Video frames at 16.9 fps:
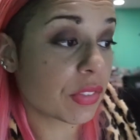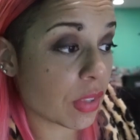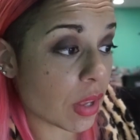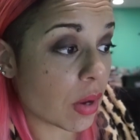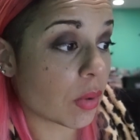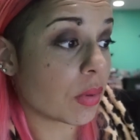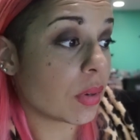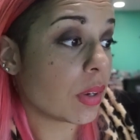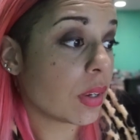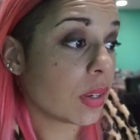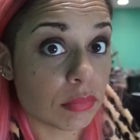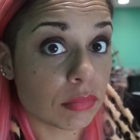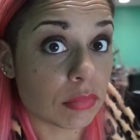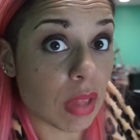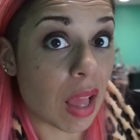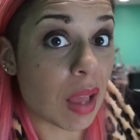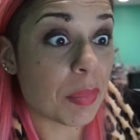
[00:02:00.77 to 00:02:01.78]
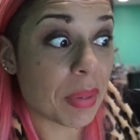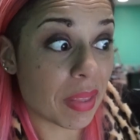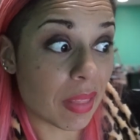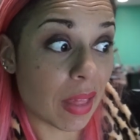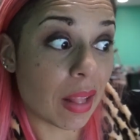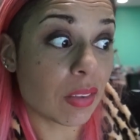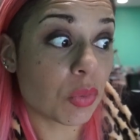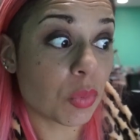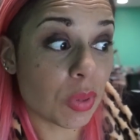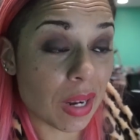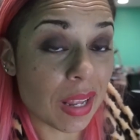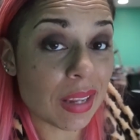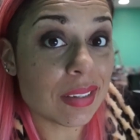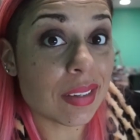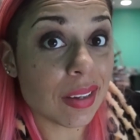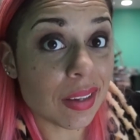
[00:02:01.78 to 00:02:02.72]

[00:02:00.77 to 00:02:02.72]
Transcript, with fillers: So, I mean, that's what I